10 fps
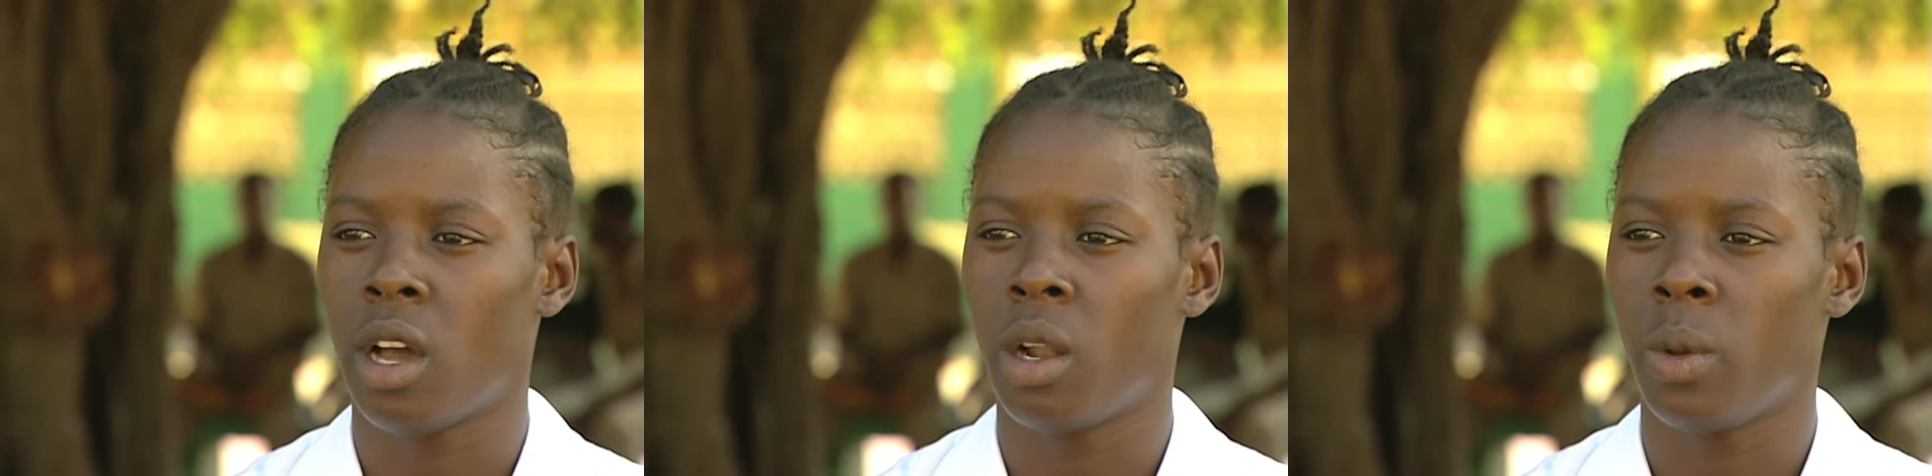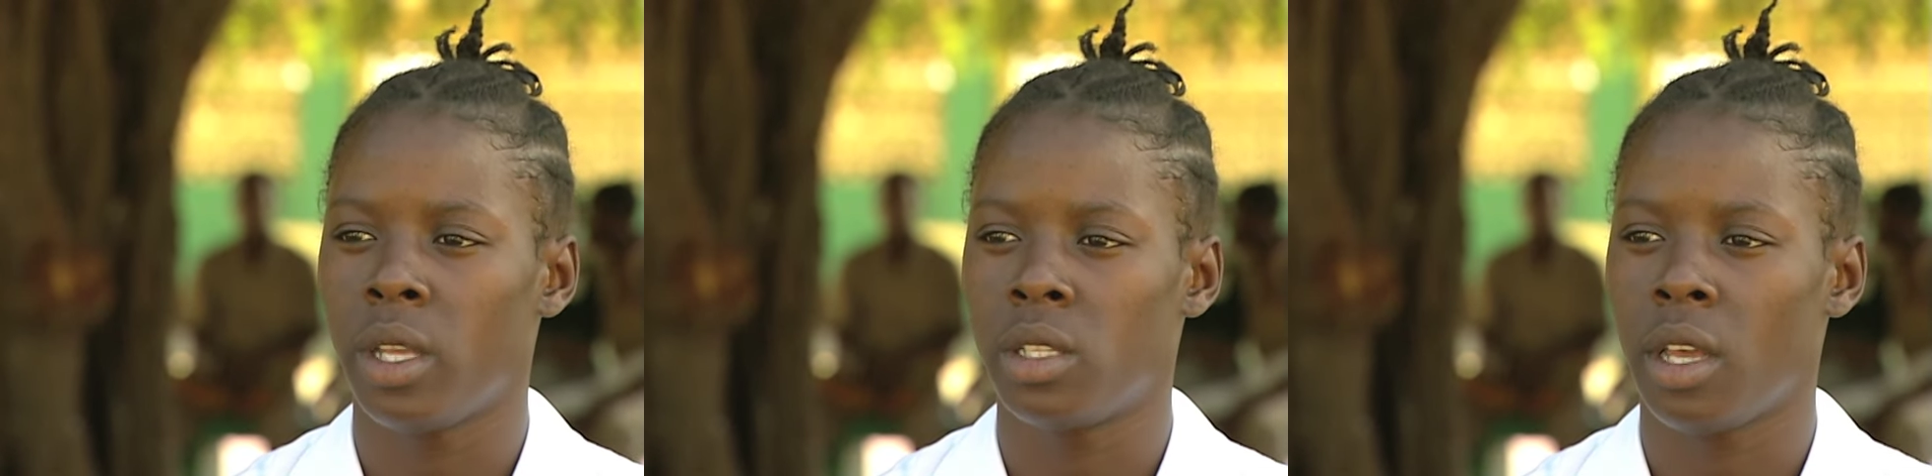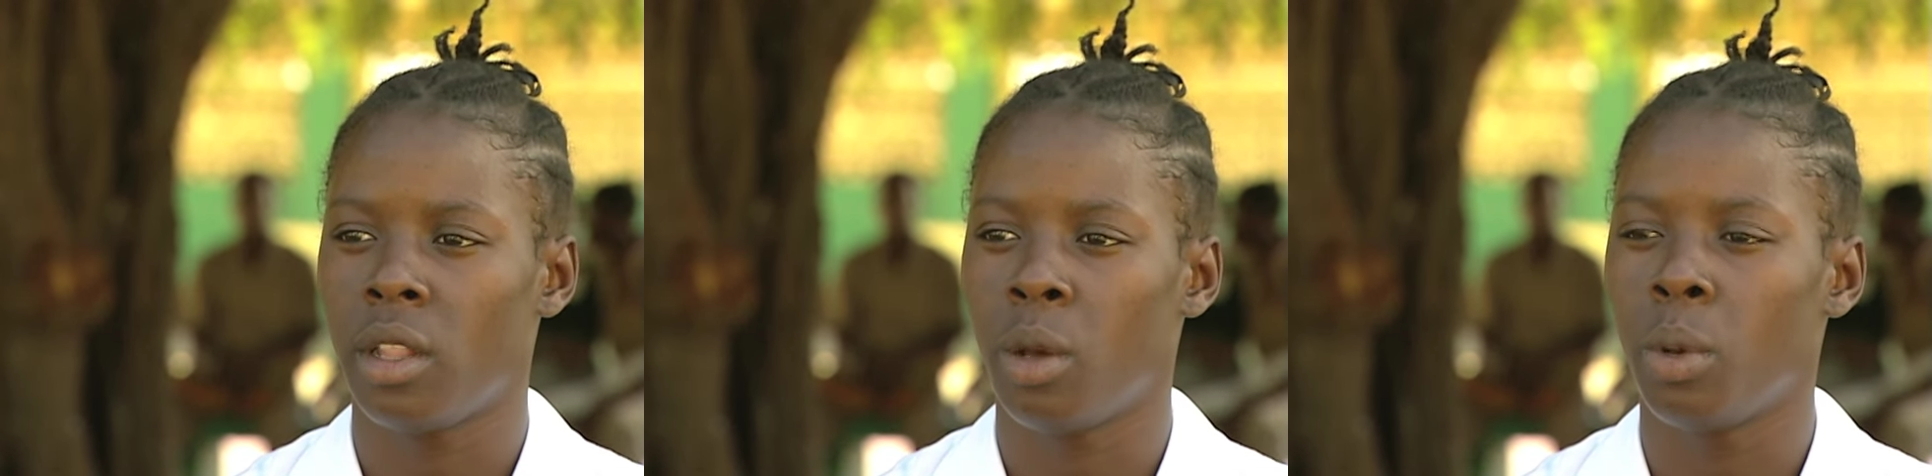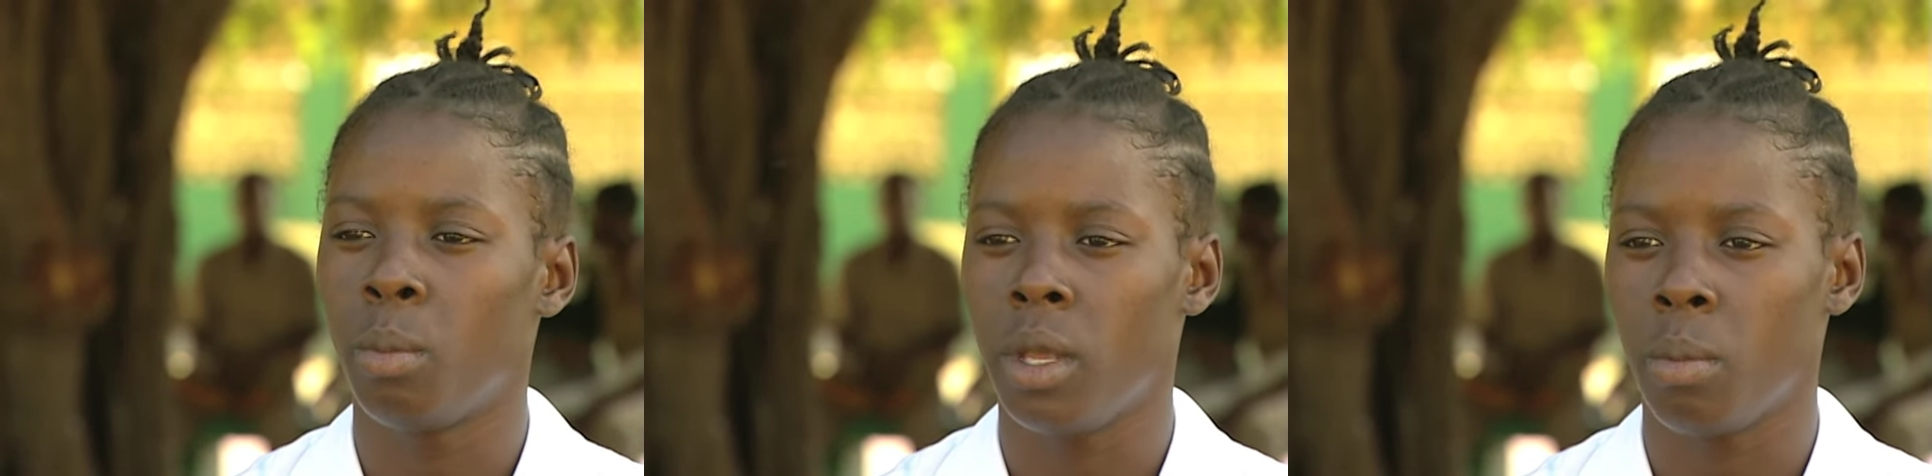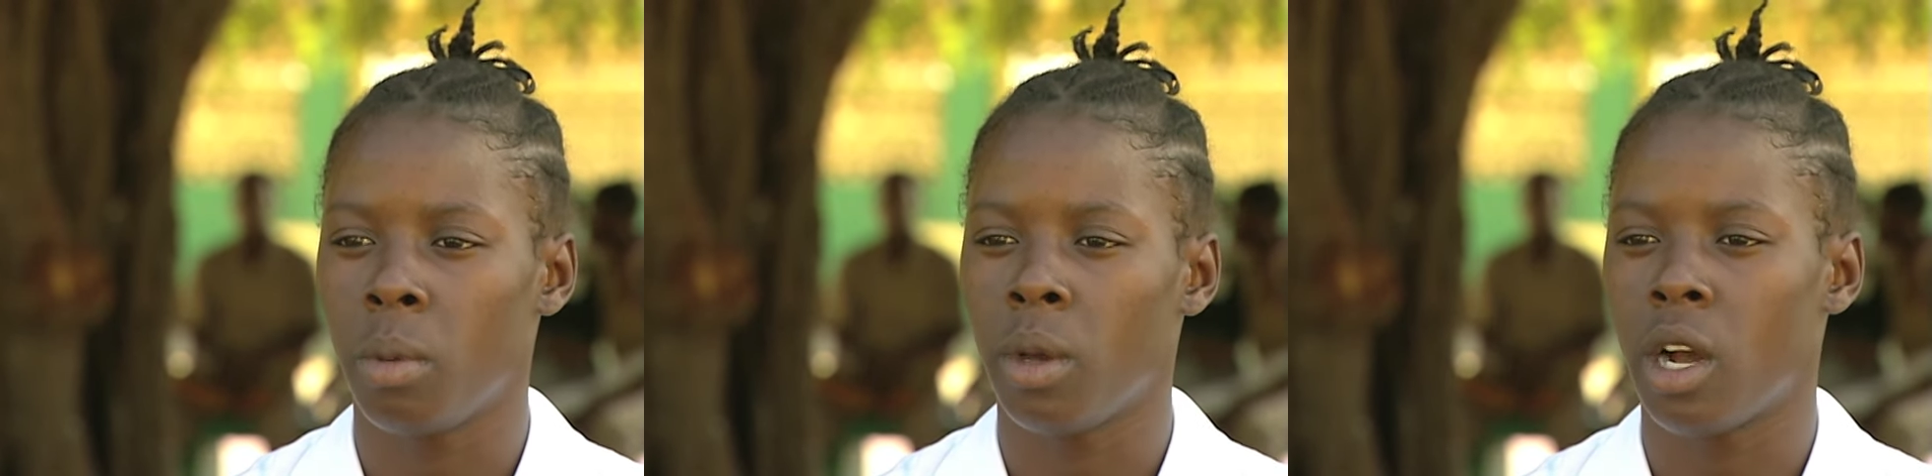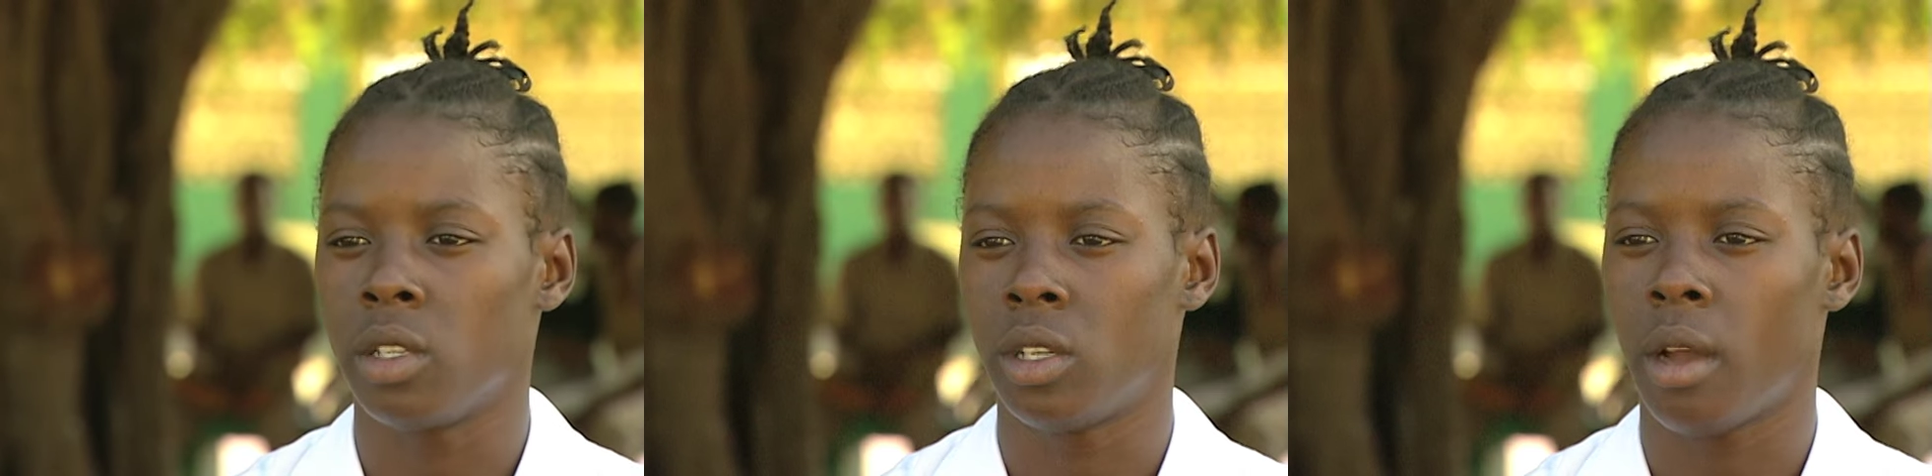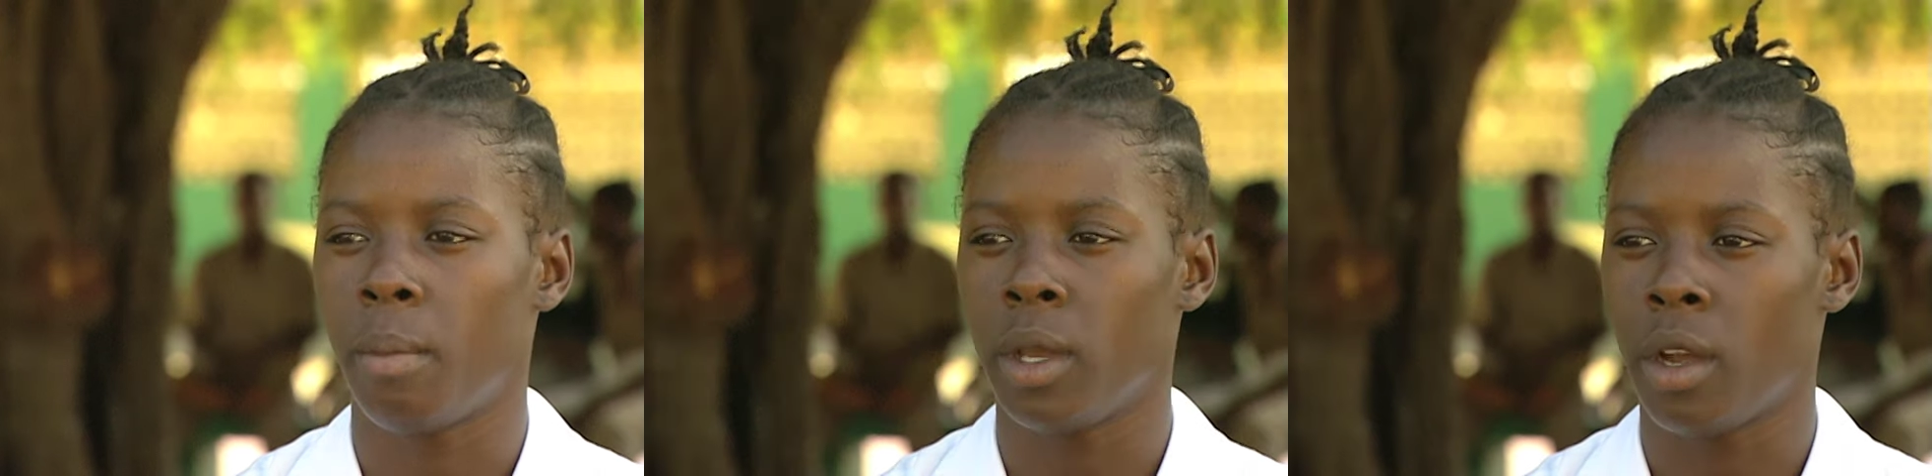I always say they will beat me because they
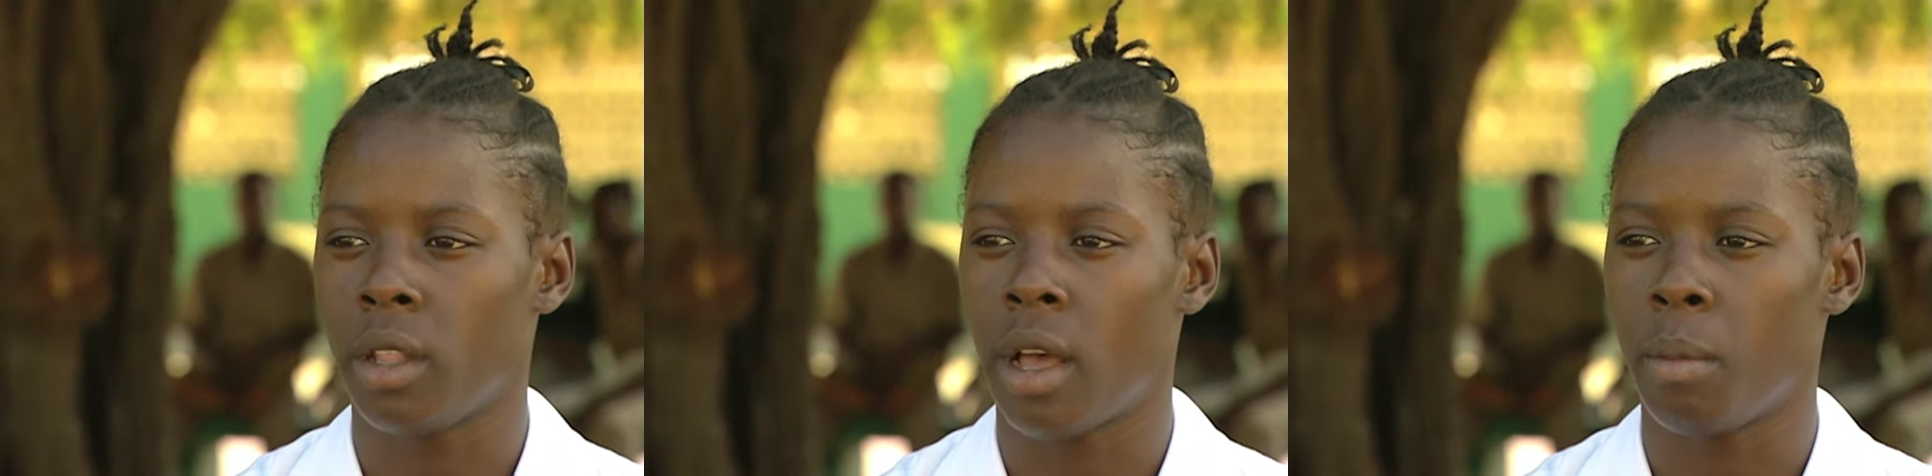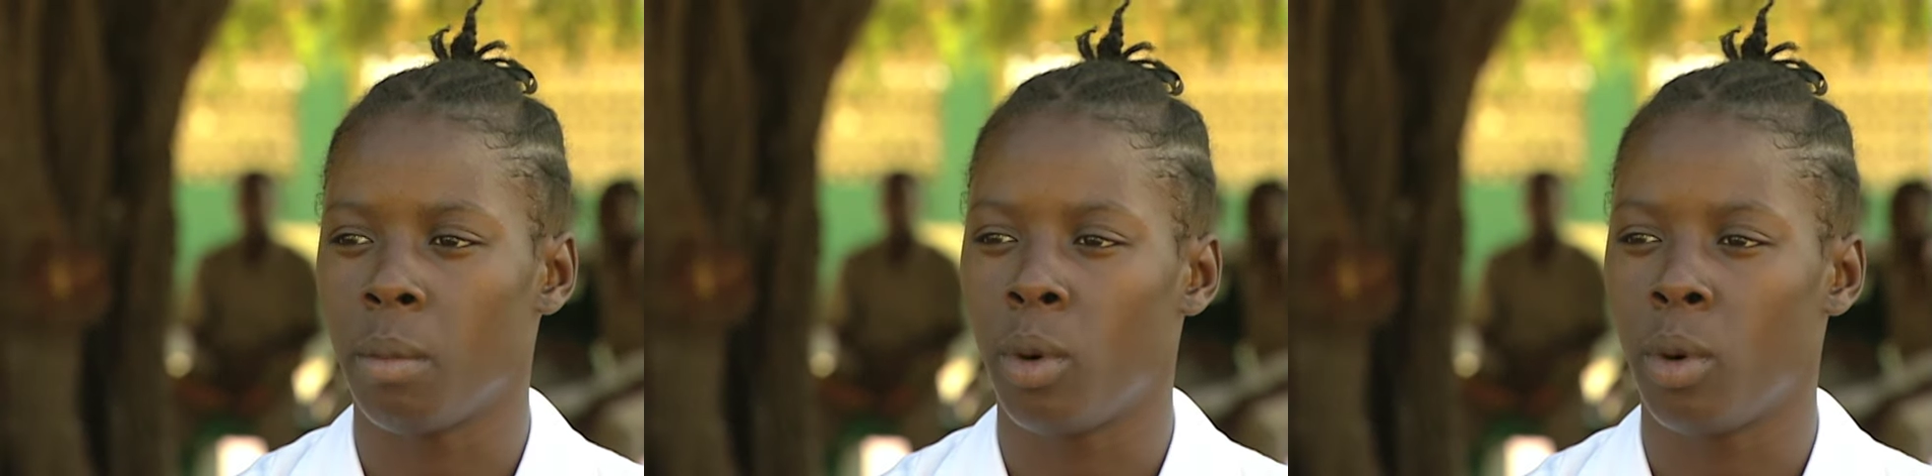are bigger than me,